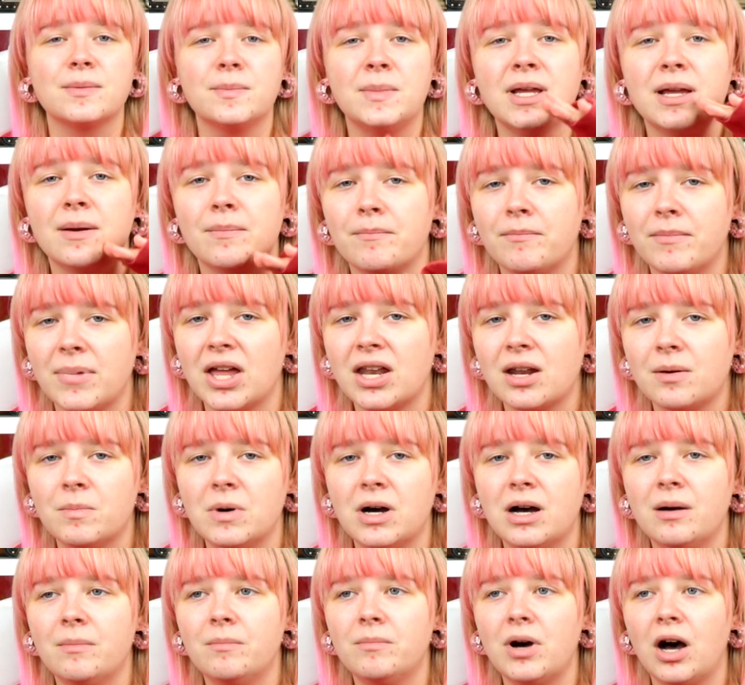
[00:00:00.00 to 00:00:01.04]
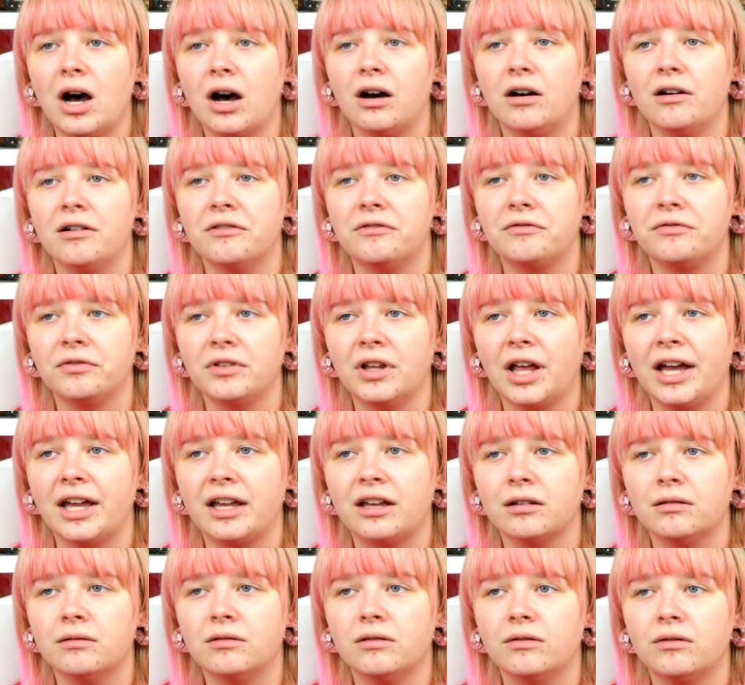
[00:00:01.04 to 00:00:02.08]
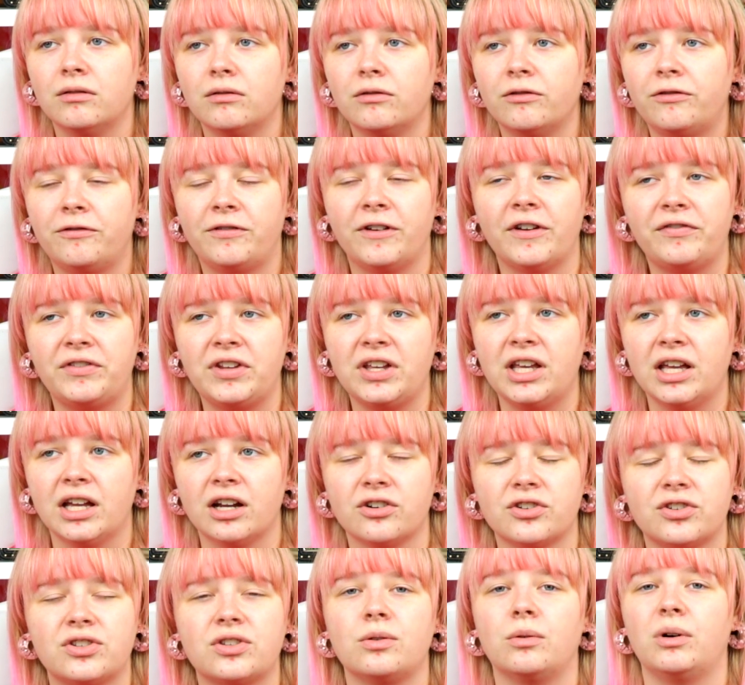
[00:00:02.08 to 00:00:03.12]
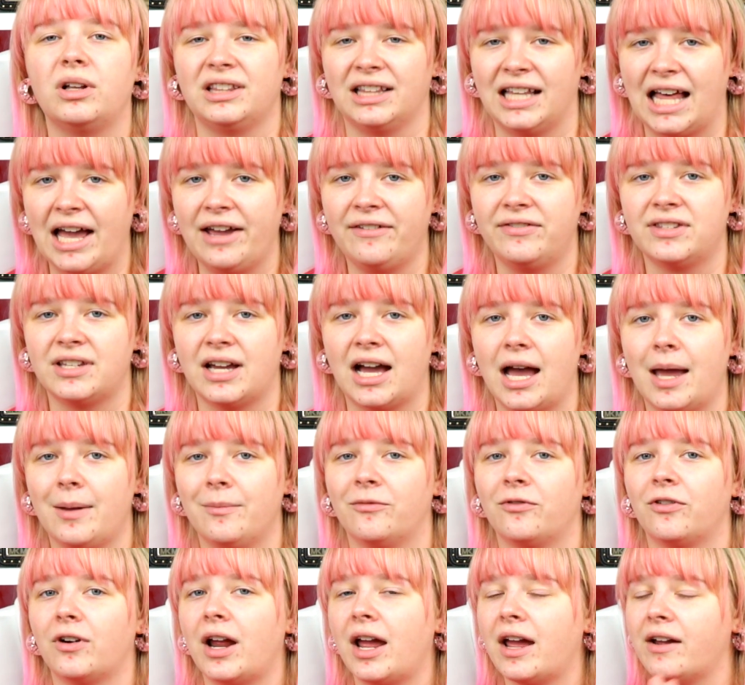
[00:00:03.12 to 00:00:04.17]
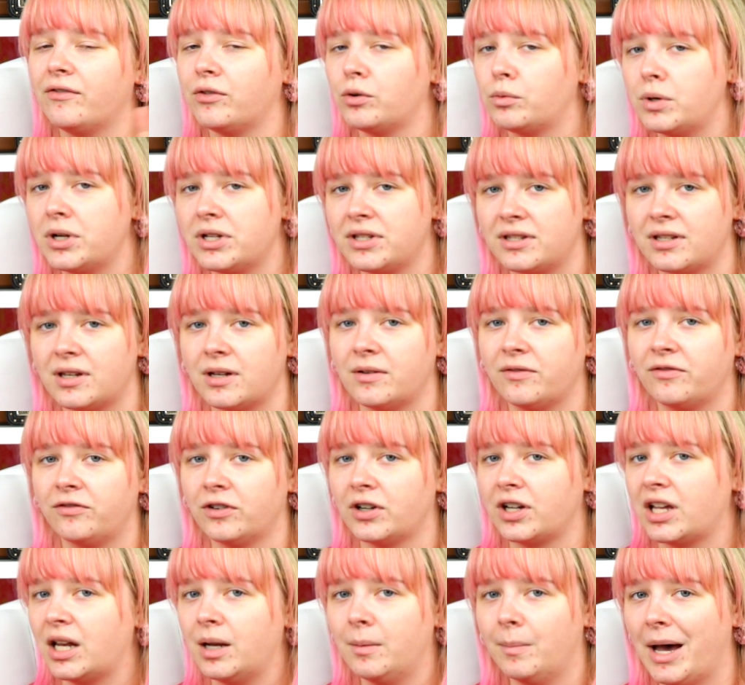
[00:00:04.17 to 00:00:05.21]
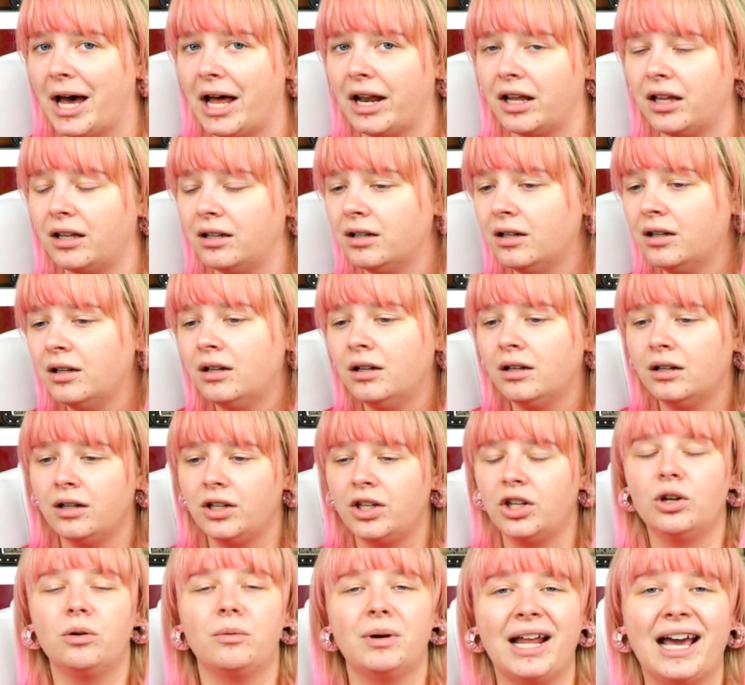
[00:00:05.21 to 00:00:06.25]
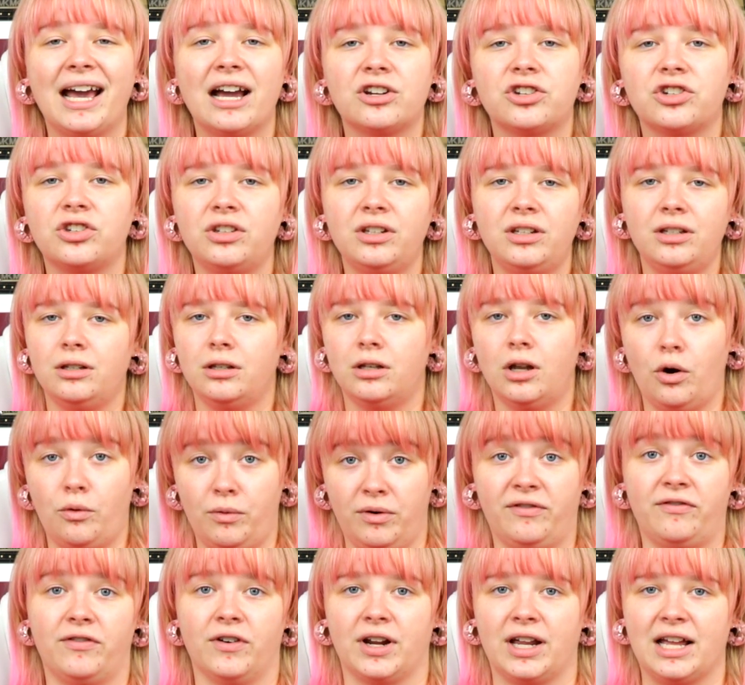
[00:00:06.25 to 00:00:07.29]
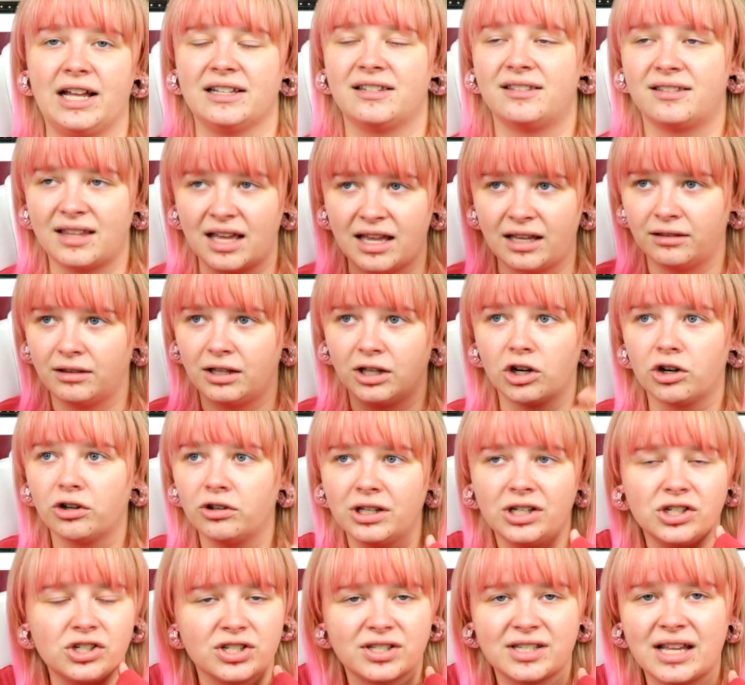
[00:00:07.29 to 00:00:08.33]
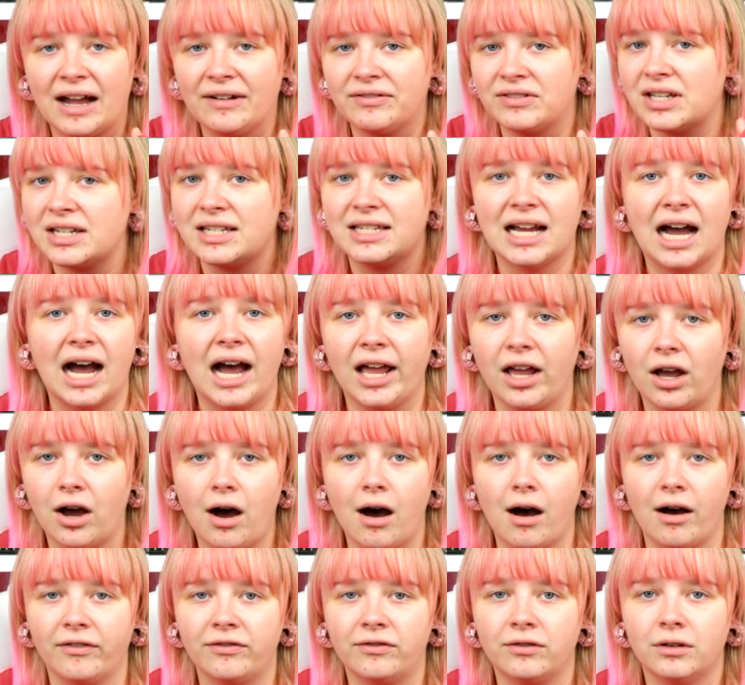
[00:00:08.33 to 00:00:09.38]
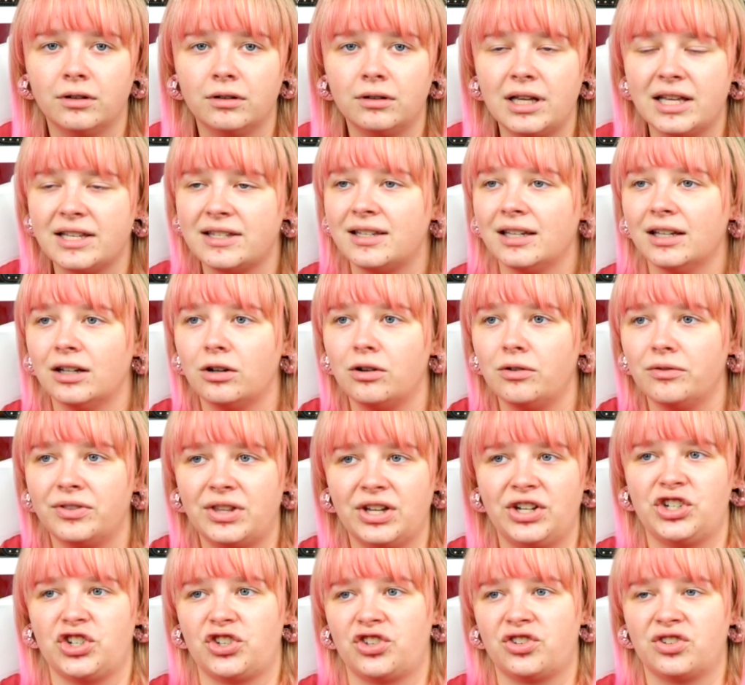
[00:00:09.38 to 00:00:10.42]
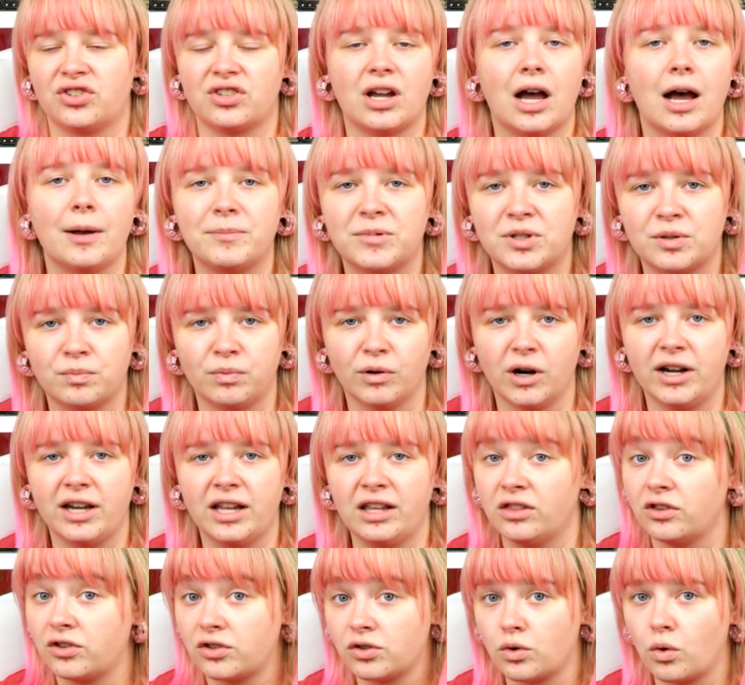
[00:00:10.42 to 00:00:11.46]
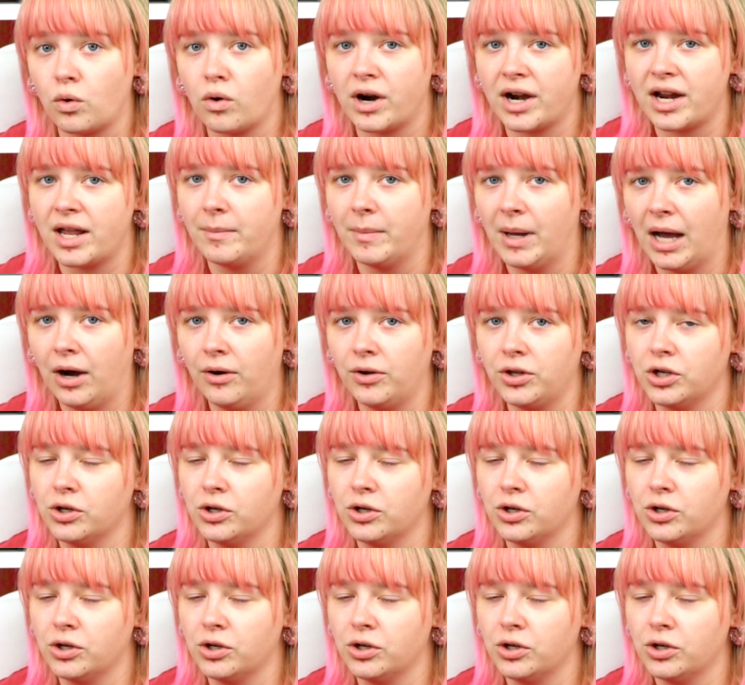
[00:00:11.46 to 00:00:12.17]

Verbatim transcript: to be a minimum of like 50 years to a lifetime for everyone to forget about it. You know what, actually, no one forgets. They literally just have to die off until they just stop spreading the story about